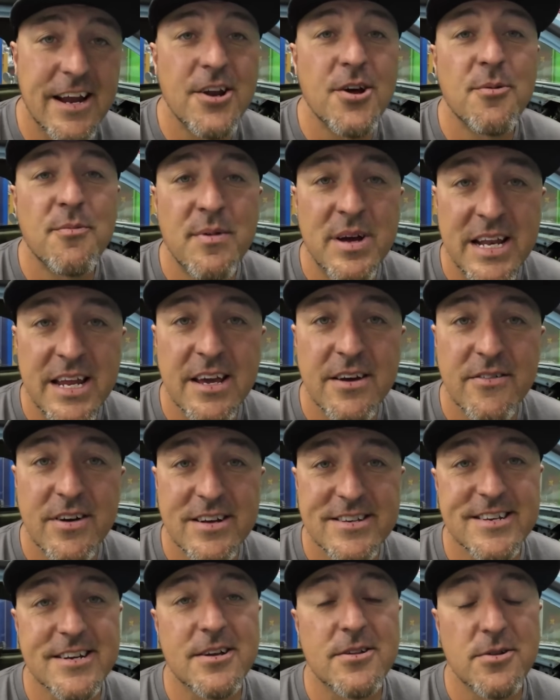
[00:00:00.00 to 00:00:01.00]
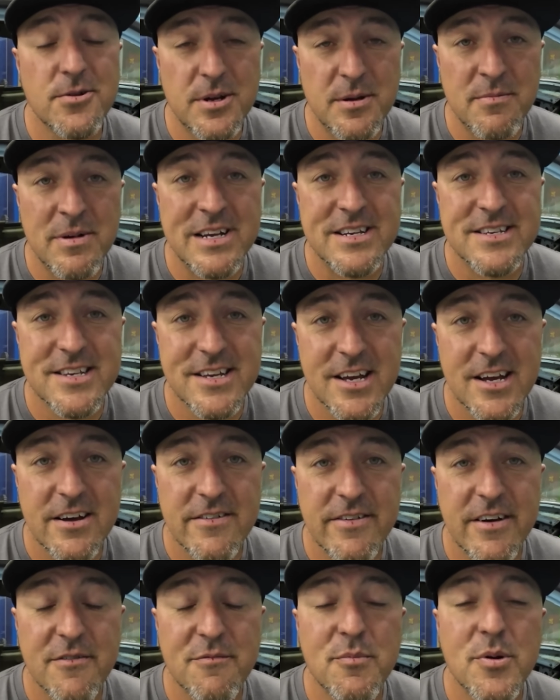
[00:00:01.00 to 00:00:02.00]
I know many of us, including
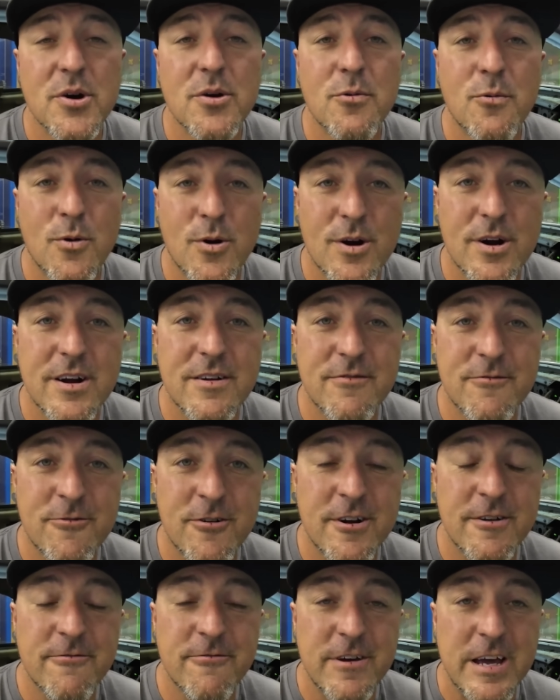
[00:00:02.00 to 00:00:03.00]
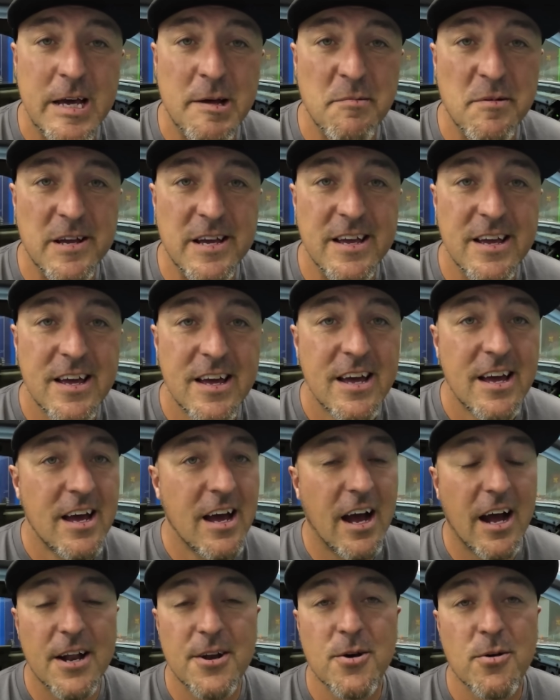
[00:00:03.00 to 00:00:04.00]
myself, have put work in front of family.
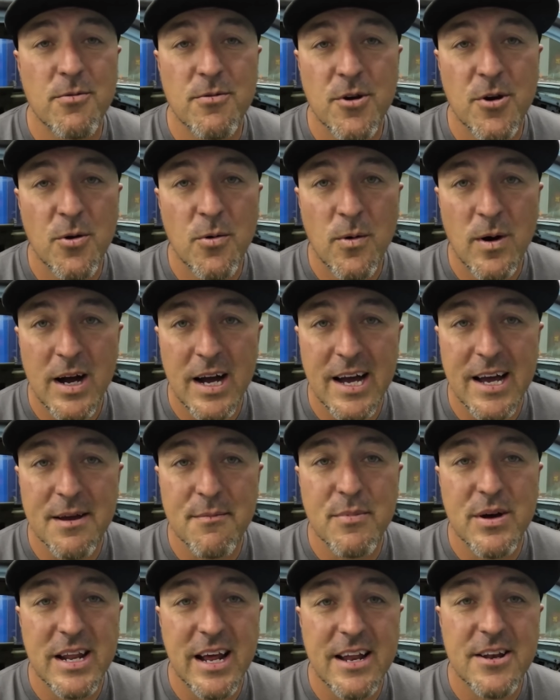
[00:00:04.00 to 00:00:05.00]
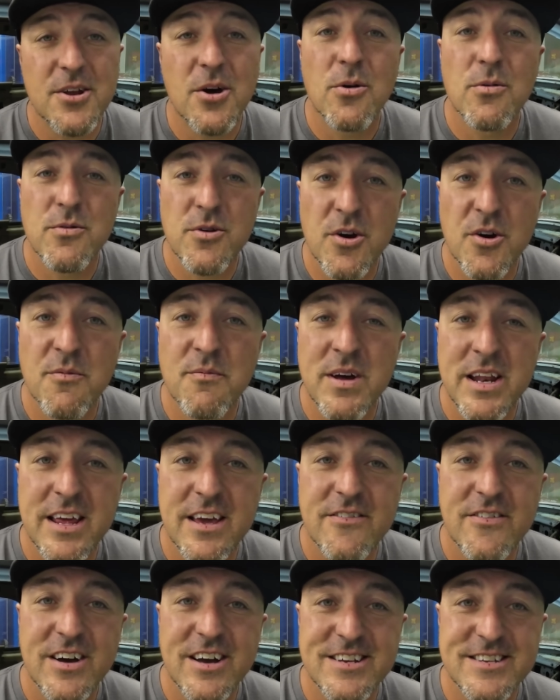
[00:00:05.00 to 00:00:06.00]
I don't know why, but I don't know
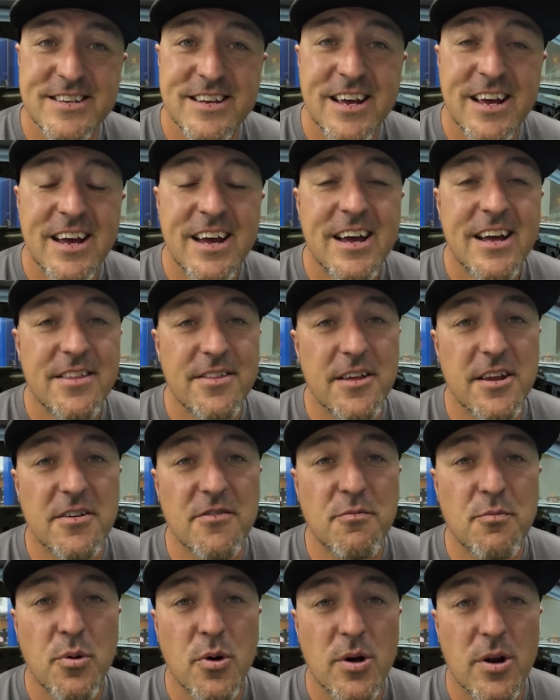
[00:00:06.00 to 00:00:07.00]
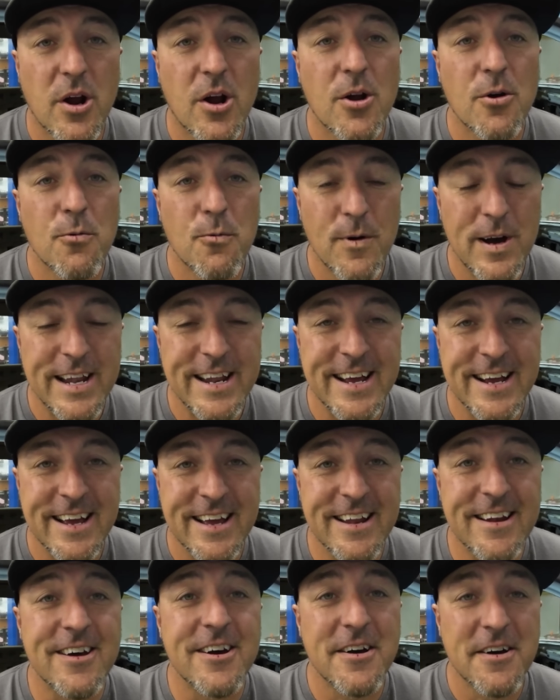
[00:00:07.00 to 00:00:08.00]
many of us that have put our wedding
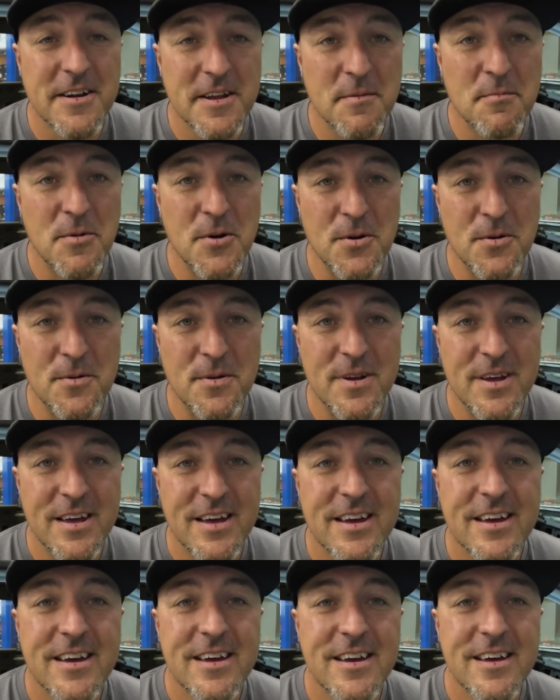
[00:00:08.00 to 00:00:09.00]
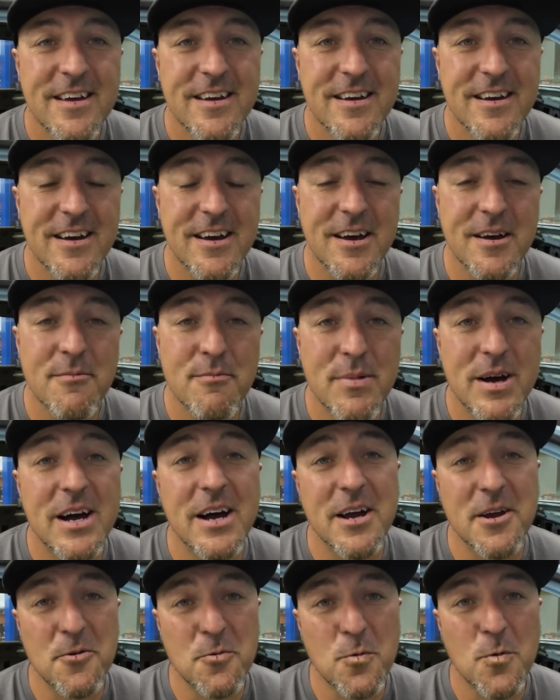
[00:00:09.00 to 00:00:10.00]
and honeymoon
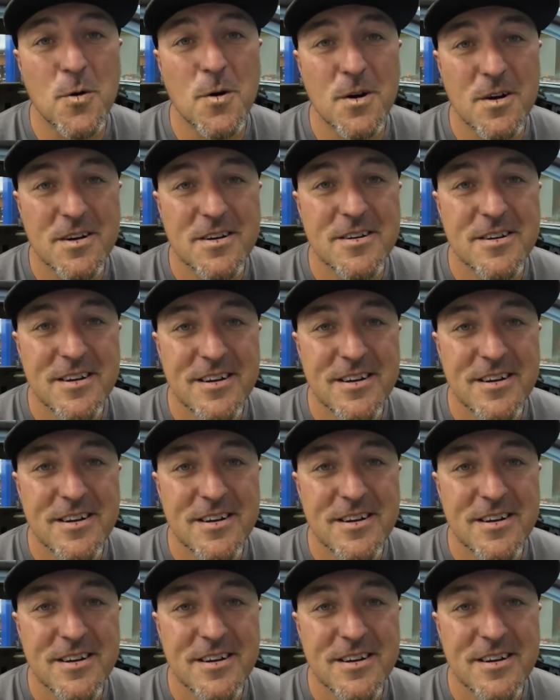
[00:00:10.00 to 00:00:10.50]
behind work.